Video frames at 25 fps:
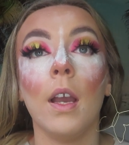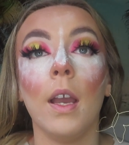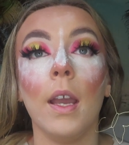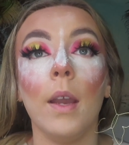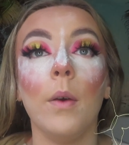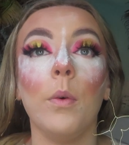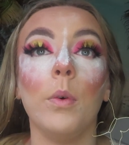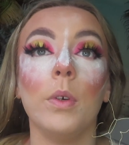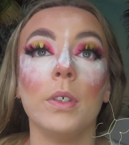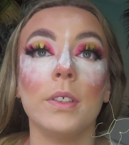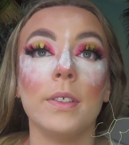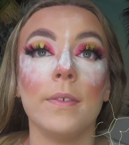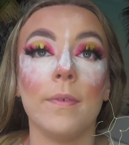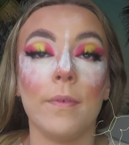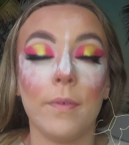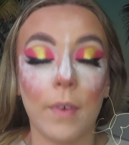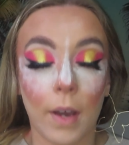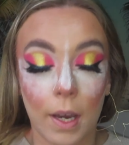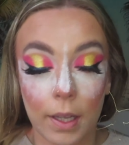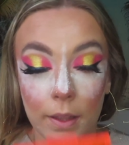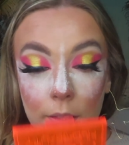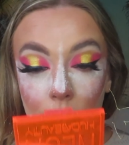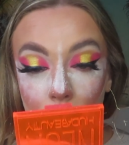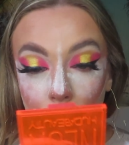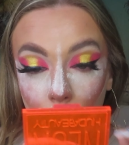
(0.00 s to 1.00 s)
It was in
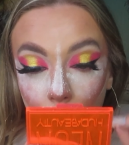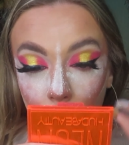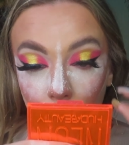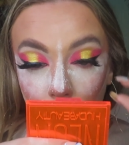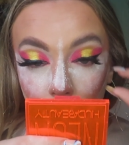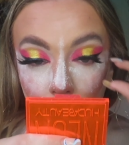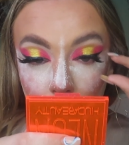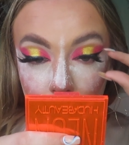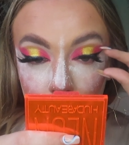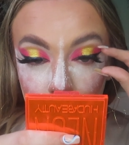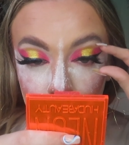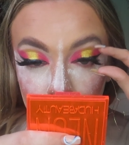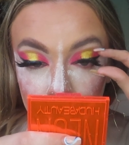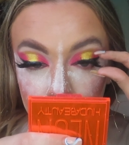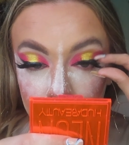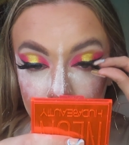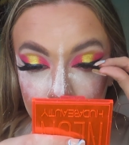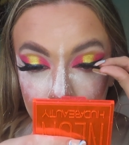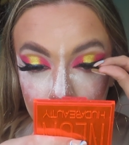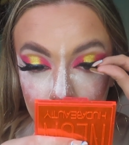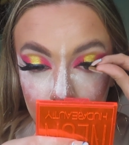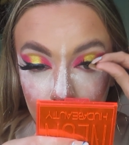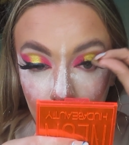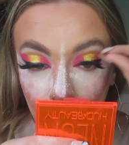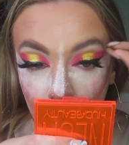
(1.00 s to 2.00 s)
fact the wrong eye,
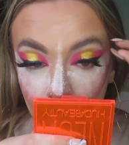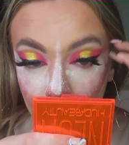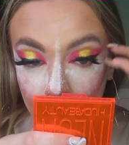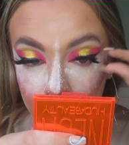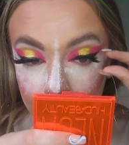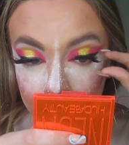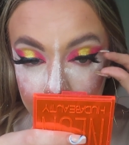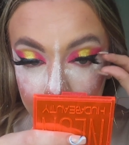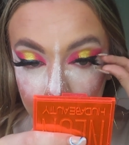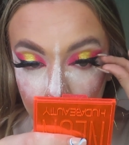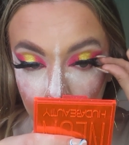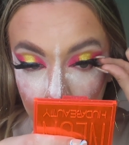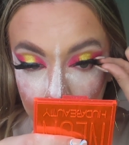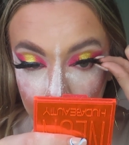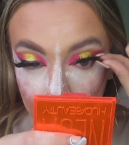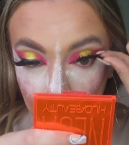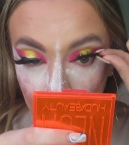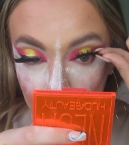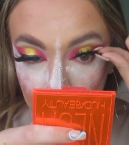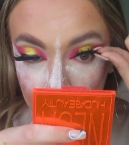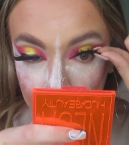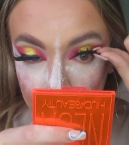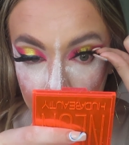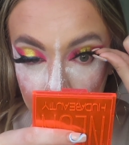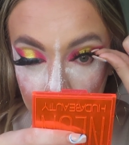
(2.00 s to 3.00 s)
but we
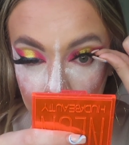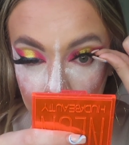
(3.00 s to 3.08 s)
move.